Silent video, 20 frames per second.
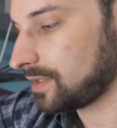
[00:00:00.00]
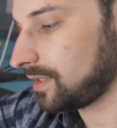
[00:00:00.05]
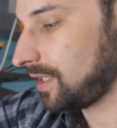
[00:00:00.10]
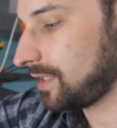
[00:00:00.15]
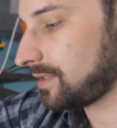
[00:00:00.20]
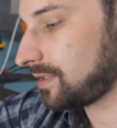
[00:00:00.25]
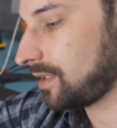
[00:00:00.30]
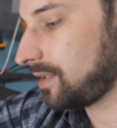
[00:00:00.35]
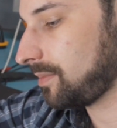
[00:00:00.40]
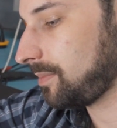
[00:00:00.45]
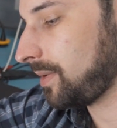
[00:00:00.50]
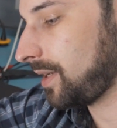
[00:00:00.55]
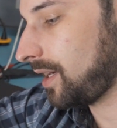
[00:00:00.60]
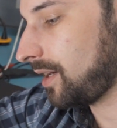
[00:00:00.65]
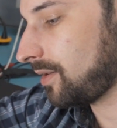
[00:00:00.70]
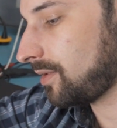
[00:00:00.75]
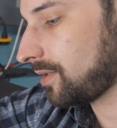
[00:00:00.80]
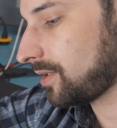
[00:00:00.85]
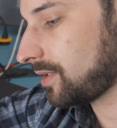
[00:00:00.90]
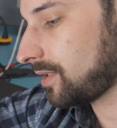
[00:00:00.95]
That's going to
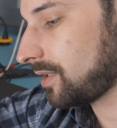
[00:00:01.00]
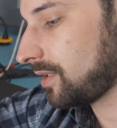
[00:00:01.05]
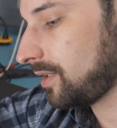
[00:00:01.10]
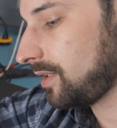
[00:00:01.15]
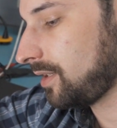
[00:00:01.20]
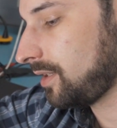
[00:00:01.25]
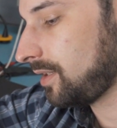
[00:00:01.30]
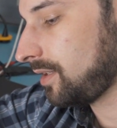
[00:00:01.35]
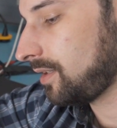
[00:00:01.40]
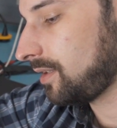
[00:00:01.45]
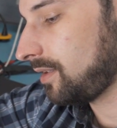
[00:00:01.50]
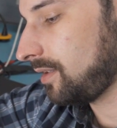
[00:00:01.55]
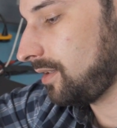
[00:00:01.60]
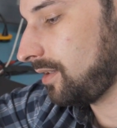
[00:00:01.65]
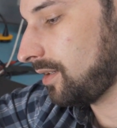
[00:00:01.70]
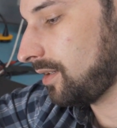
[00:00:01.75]
power the